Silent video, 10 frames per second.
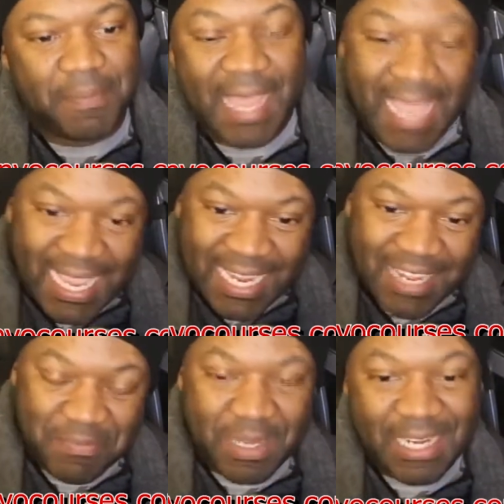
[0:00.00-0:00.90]
I hated
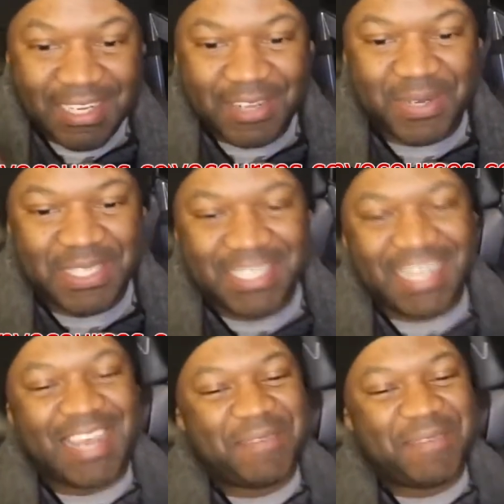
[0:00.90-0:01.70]
it, but I did a great job.